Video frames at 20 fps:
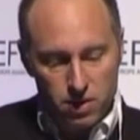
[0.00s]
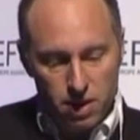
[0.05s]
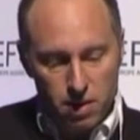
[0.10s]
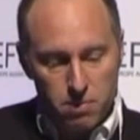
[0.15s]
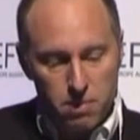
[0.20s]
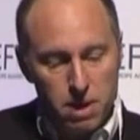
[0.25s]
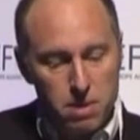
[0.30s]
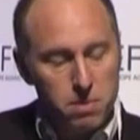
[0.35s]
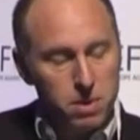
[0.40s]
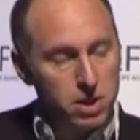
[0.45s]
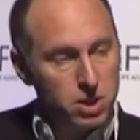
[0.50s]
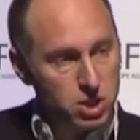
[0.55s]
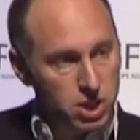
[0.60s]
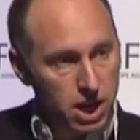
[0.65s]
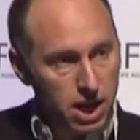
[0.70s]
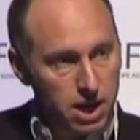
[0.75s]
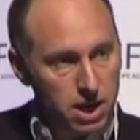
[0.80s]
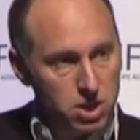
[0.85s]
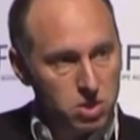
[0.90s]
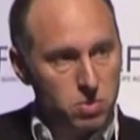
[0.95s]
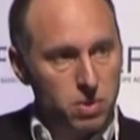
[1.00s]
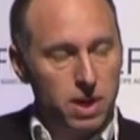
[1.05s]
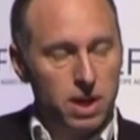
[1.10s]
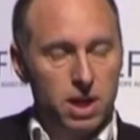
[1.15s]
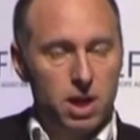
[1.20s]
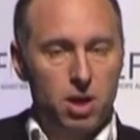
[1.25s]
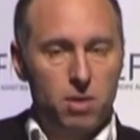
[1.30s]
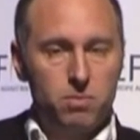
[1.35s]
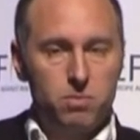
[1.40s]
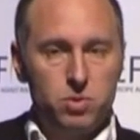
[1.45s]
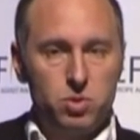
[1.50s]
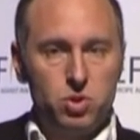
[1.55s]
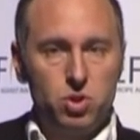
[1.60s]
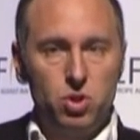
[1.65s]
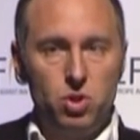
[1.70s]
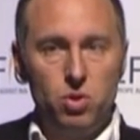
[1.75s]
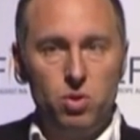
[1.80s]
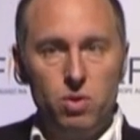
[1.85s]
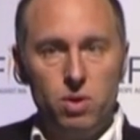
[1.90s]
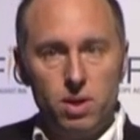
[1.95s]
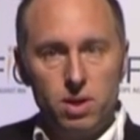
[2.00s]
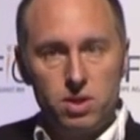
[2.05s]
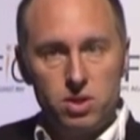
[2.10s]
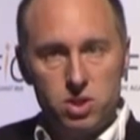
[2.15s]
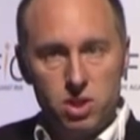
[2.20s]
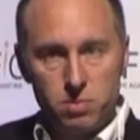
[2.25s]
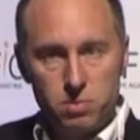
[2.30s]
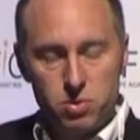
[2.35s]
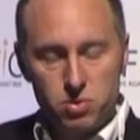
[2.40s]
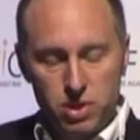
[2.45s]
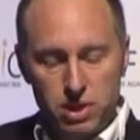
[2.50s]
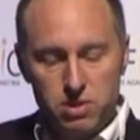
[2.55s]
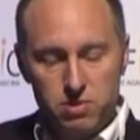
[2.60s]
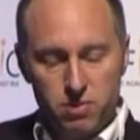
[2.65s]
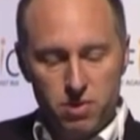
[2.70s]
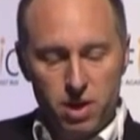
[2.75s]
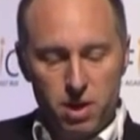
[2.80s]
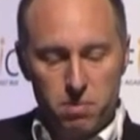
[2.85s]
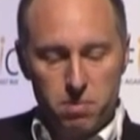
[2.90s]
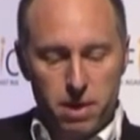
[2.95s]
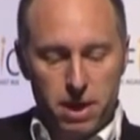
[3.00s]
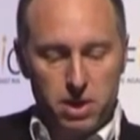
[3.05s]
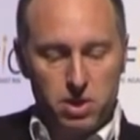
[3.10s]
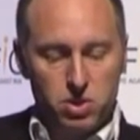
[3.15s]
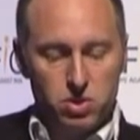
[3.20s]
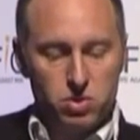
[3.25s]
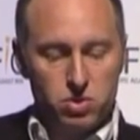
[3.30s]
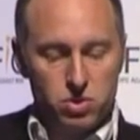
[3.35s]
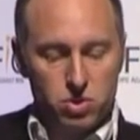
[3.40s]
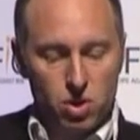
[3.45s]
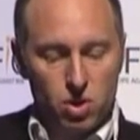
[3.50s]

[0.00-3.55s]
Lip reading: That may be a challenge when it comes to substratifying patients.